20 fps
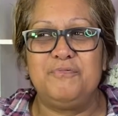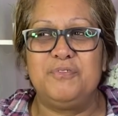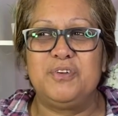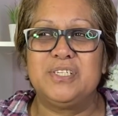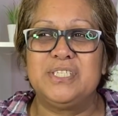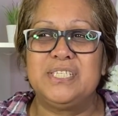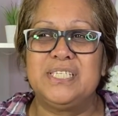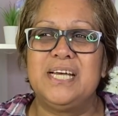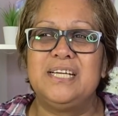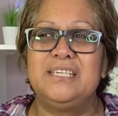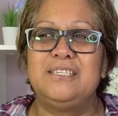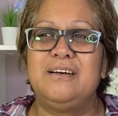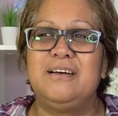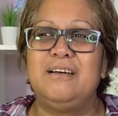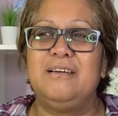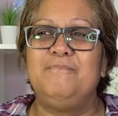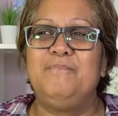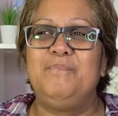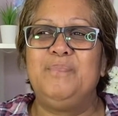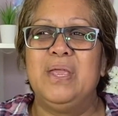Because that
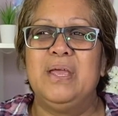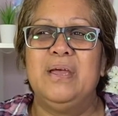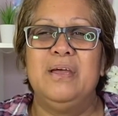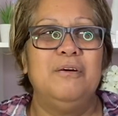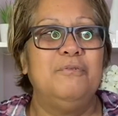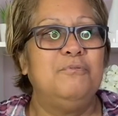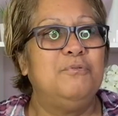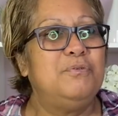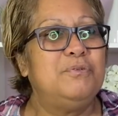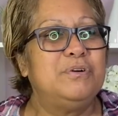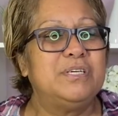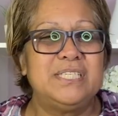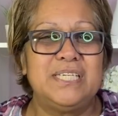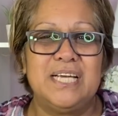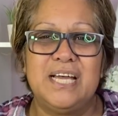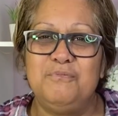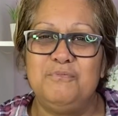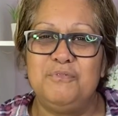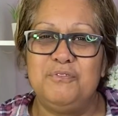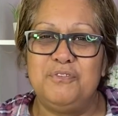time we were
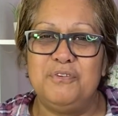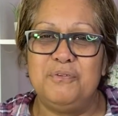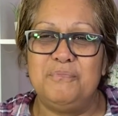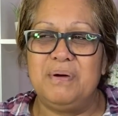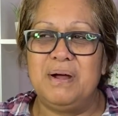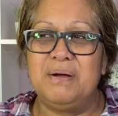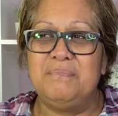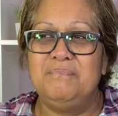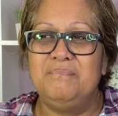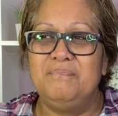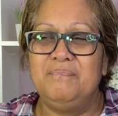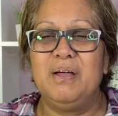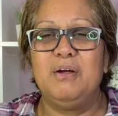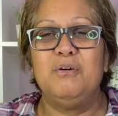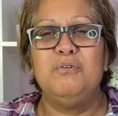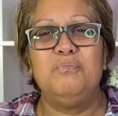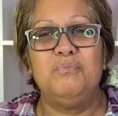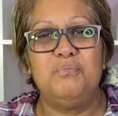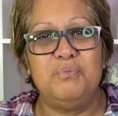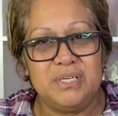staying with her mum,
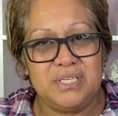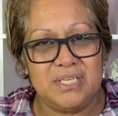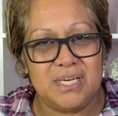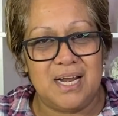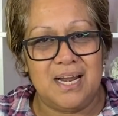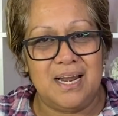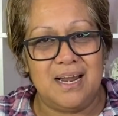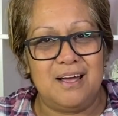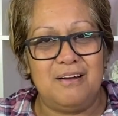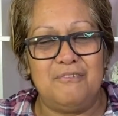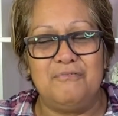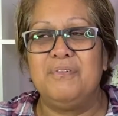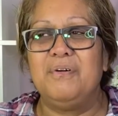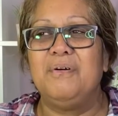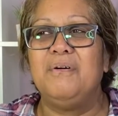which I love.